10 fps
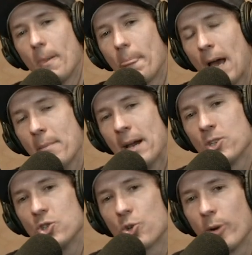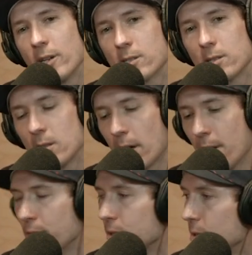I imagine Trent's got
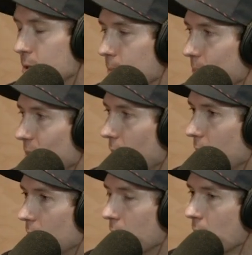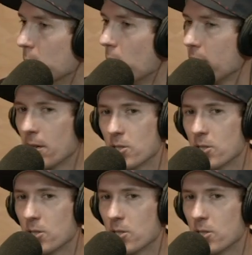another dude, another buddy there.